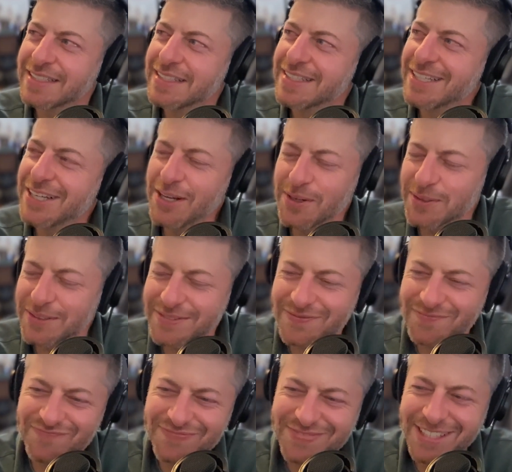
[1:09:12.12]
oh,
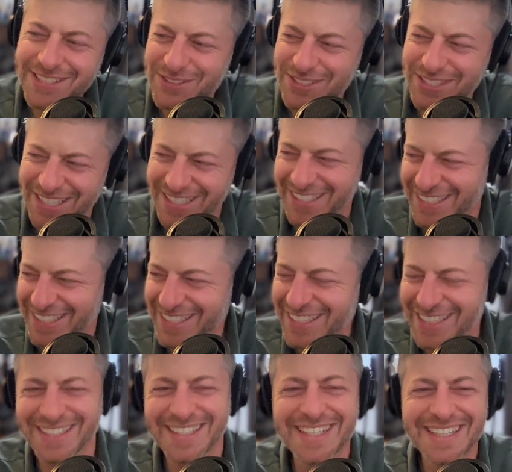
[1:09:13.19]
interesting. And
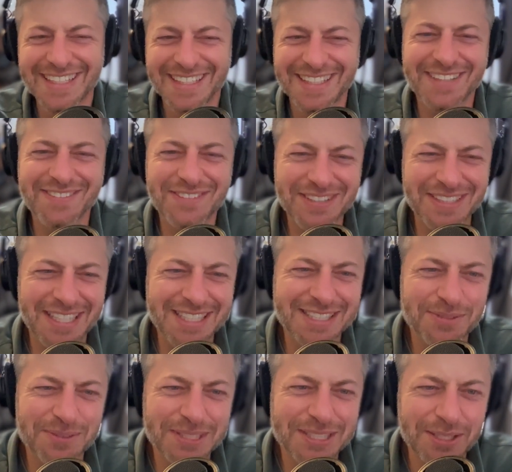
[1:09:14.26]
never realized it
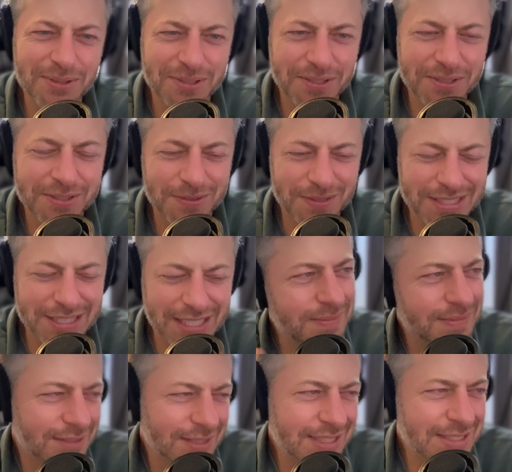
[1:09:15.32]
was so close to us.
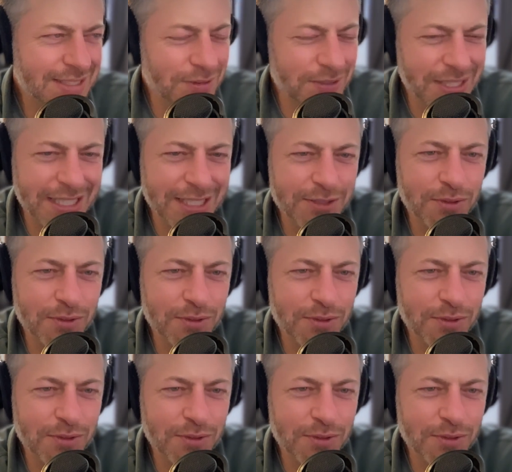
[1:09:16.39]
That's not really an endorsement.